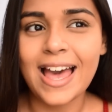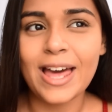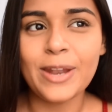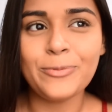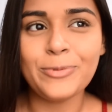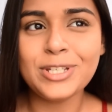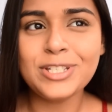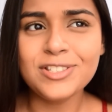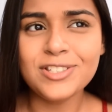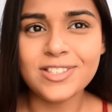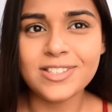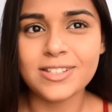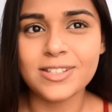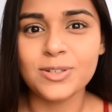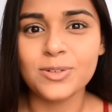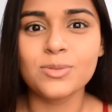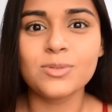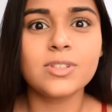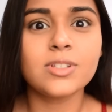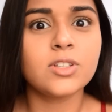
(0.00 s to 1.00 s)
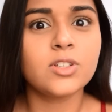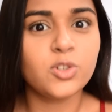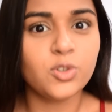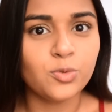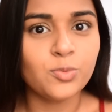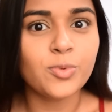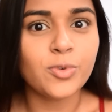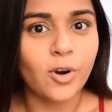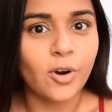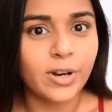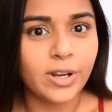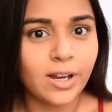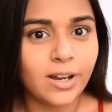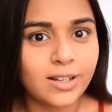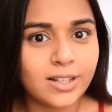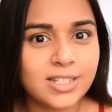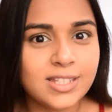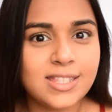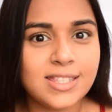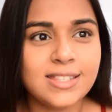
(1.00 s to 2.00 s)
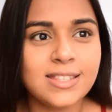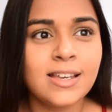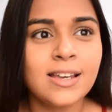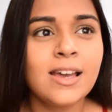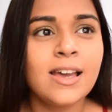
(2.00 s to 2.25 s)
and we just used 2 products.